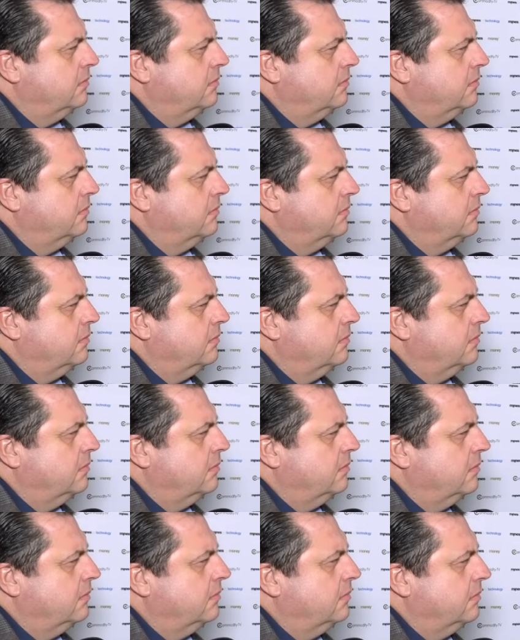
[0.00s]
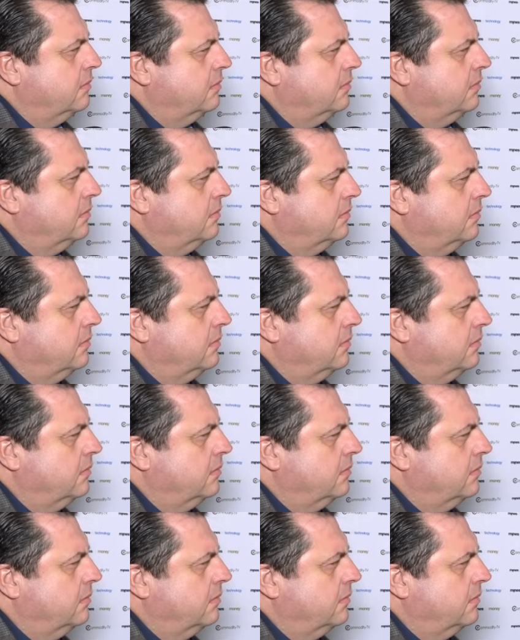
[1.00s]

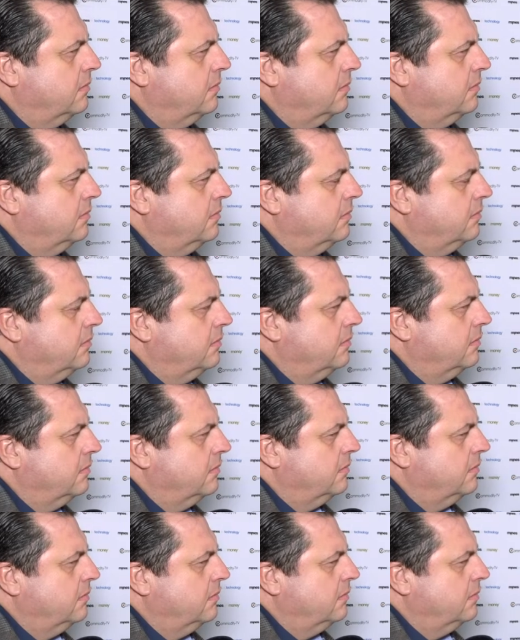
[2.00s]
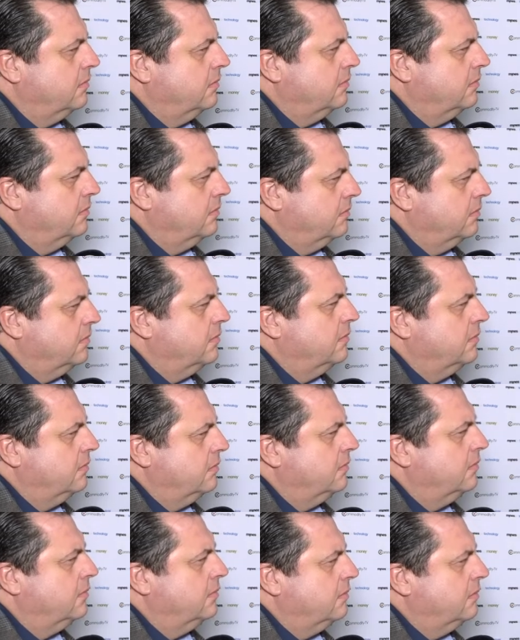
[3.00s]

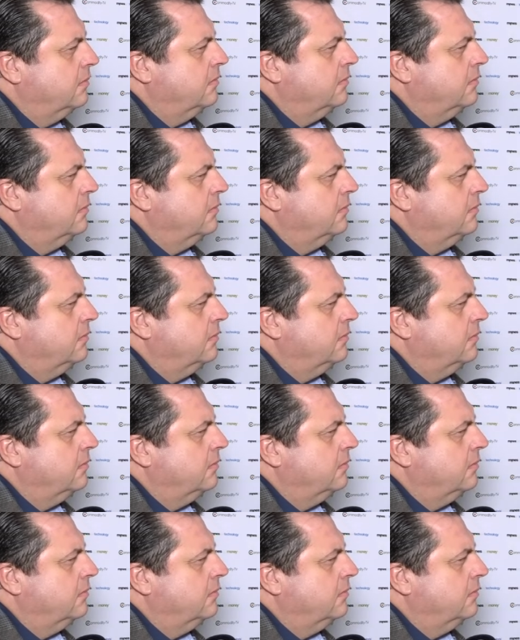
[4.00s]
This person isn't speaking.